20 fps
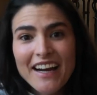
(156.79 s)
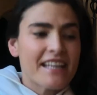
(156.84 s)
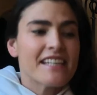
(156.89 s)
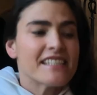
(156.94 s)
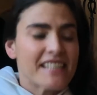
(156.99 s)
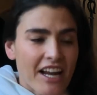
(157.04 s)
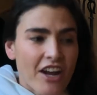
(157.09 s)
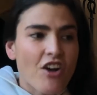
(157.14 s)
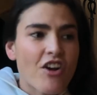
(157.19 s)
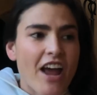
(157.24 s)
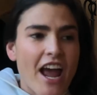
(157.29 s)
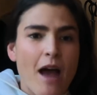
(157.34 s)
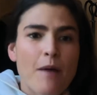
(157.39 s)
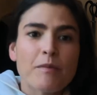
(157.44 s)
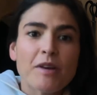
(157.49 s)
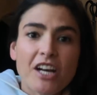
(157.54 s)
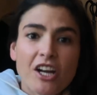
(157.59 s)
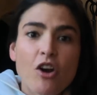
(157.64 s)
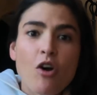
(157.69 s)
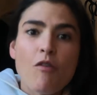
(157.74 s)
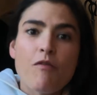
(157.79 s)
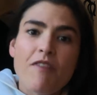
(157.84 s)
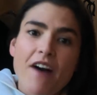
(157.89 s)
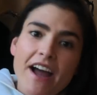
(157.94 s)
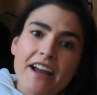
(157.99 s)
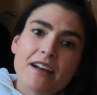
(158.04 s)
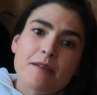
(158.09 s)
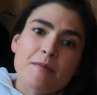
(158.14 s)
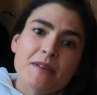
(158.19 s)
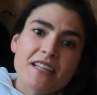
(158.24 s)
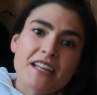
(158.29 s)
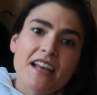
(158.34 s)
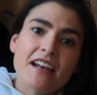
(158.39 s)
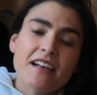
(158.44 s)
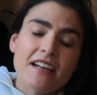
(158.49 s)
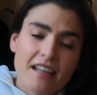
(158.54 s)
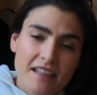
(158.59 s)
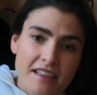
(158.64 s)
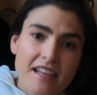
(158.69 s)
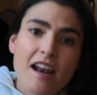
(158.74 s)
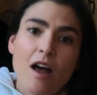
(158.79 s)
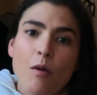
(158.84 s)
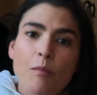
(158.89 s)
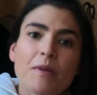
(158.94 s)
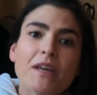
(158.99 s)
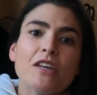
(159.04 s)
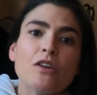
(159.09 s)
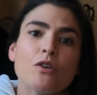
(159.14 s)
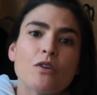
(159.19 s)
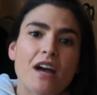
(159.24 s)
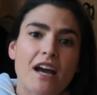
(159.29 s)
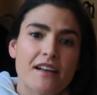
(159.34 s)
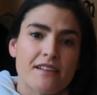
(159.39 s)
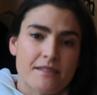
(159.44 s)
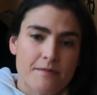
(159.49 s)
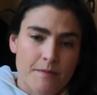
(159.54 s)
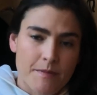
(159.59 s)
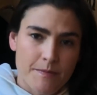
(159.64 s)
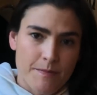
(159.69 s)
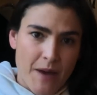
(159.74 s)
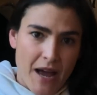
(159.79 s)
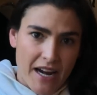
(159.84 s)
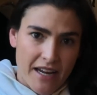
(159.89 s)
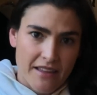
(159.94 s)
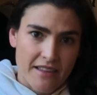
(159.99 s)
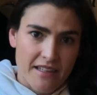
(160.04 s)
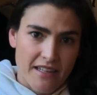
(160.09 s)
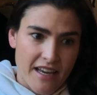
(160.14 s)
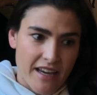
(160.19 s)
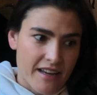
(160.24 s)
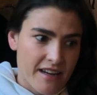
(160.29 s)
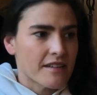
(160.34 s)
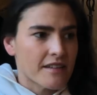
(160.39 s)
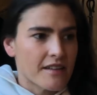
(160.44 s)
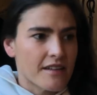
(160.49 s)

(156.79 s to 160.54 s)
He's like, okay, I'm gonna go find him and then I'll meet you guys back in the line.